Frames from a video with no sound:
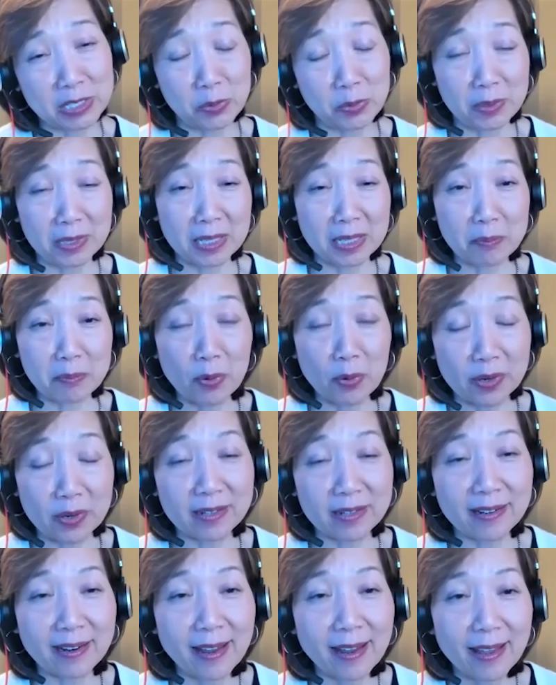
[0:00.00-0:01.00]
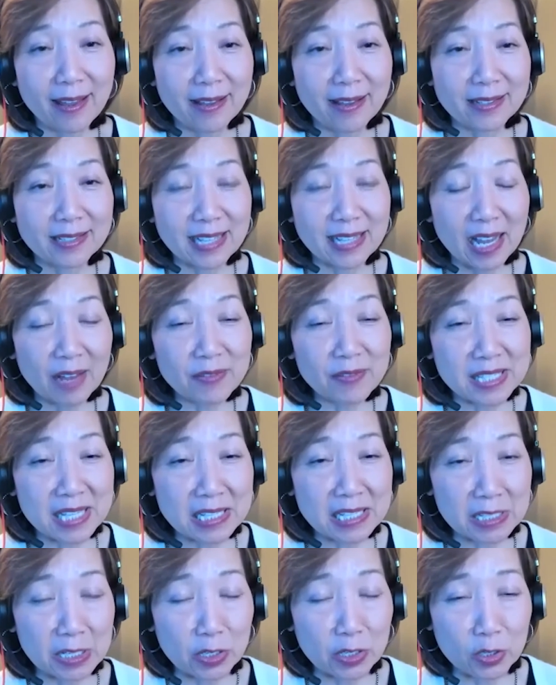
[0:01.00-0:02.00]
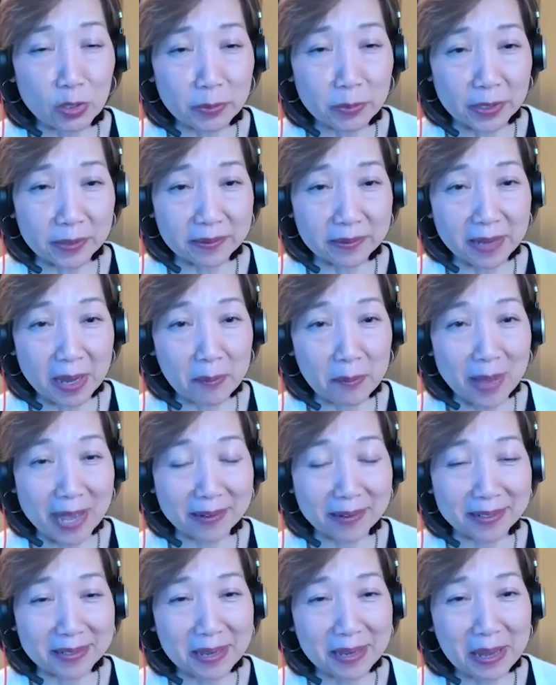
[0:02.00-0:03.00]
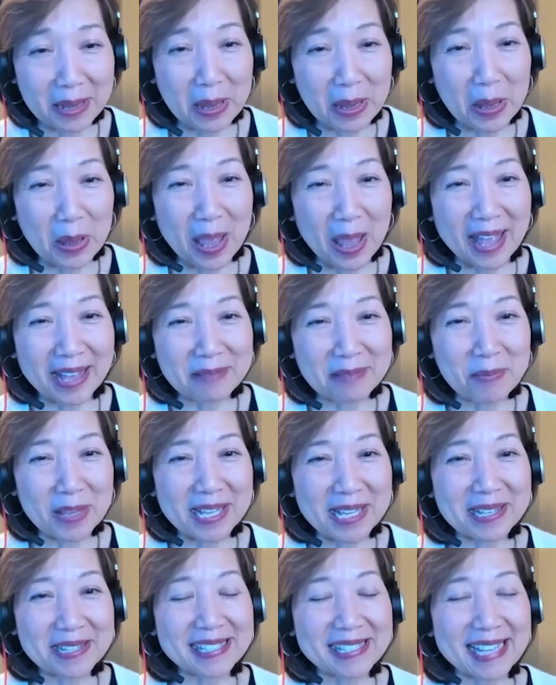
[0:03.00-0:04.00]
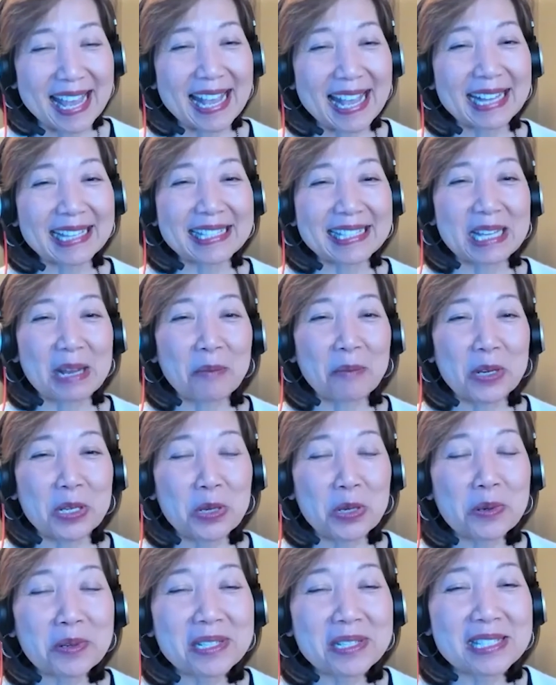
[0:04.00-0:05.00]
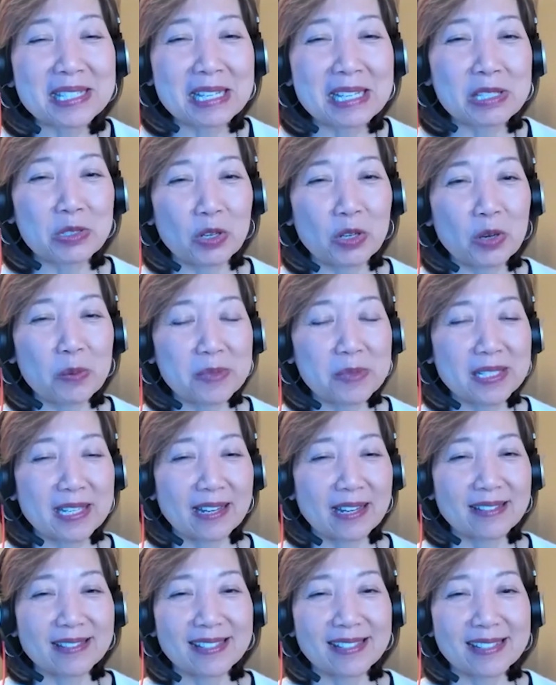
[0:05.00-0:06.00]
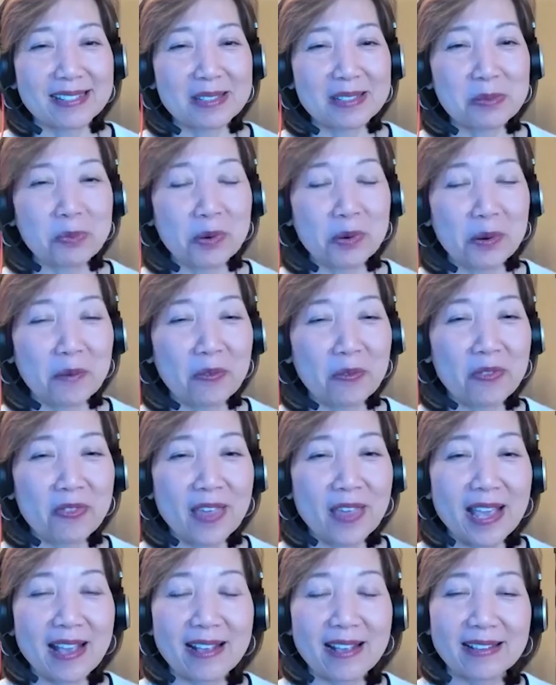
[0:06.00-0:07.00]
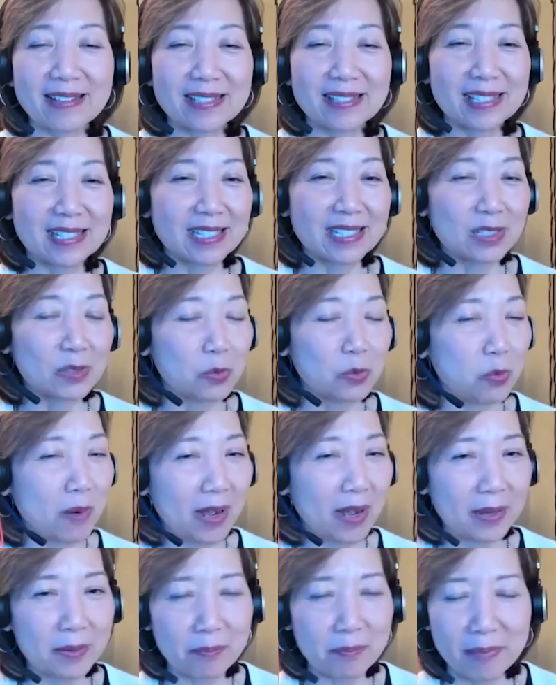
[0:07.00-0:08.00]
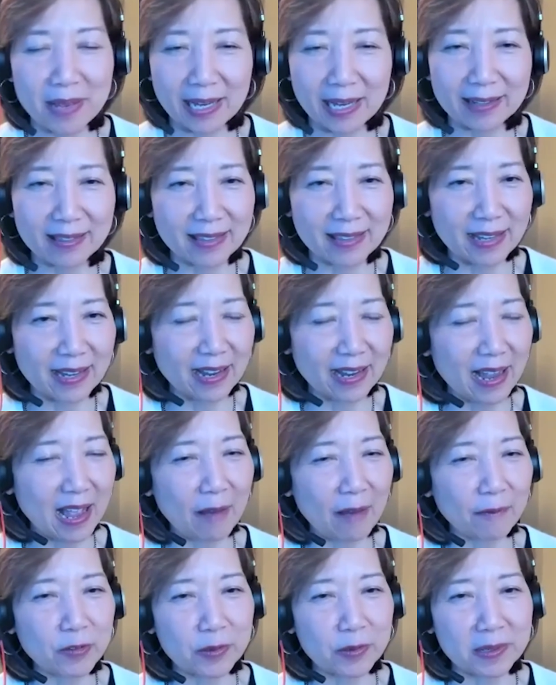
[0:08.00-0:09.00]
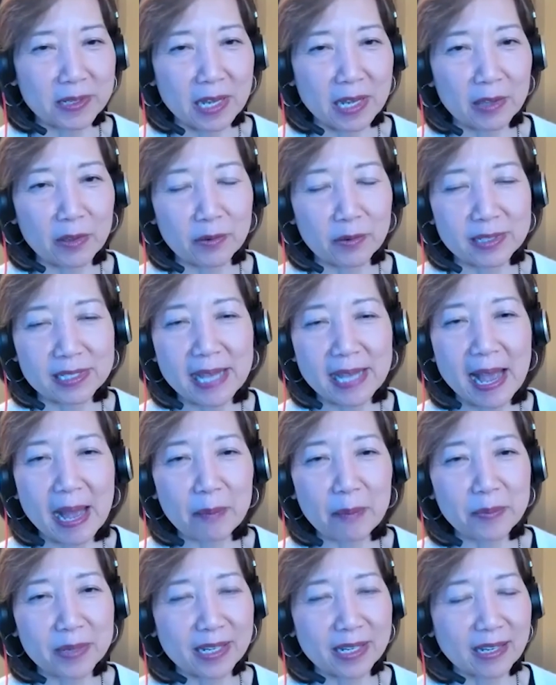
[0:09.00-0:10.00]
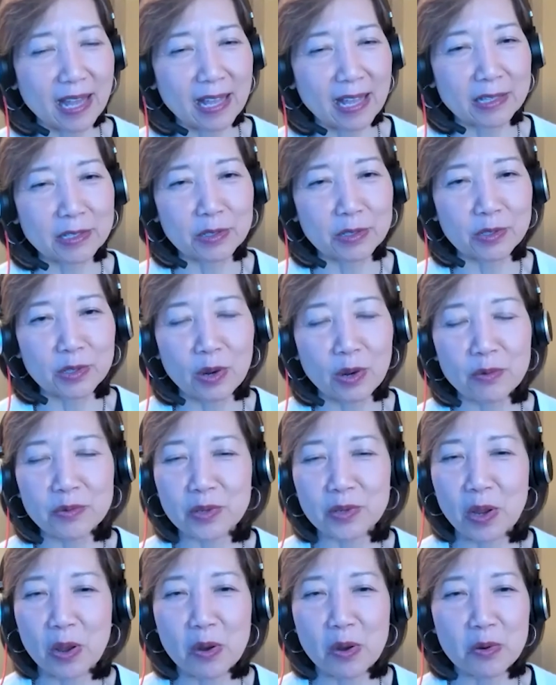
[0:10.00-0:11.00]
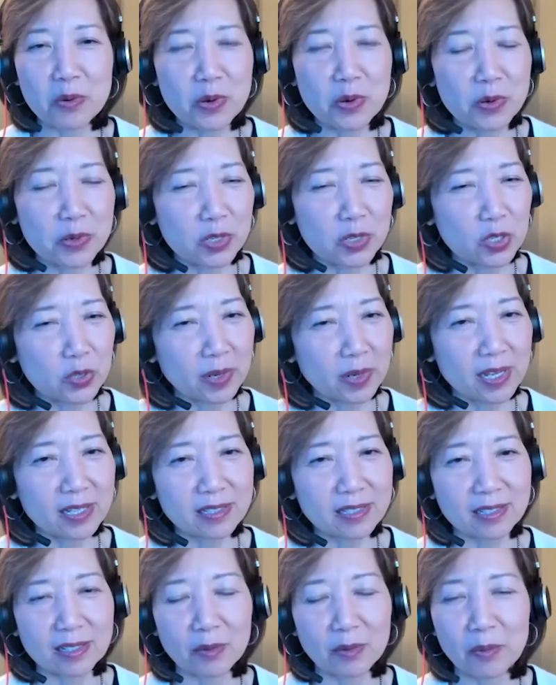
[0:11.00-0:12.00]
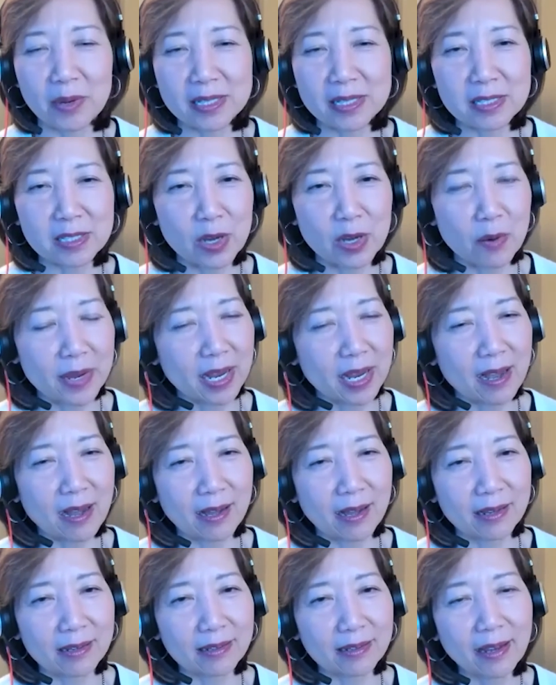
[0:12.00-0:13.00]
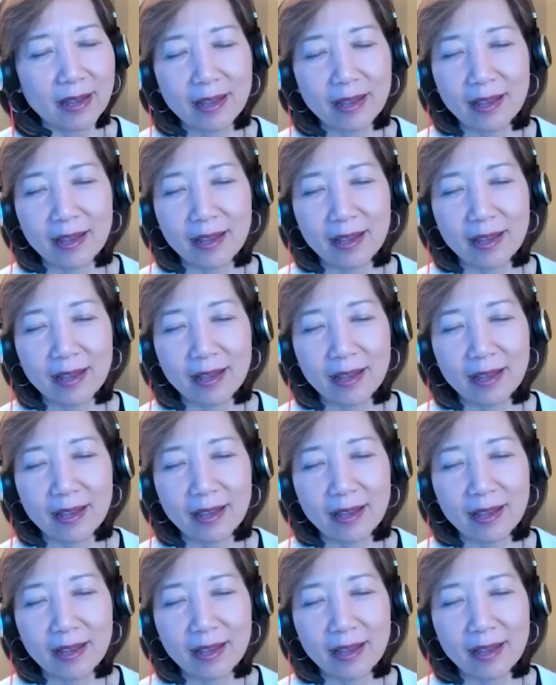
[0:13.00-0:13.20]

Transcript: that's really important is to have a sense of humor about it, because when you're in these circumstances where things, just one bad thing after another is happening, and you don't know who to trust and what's going on,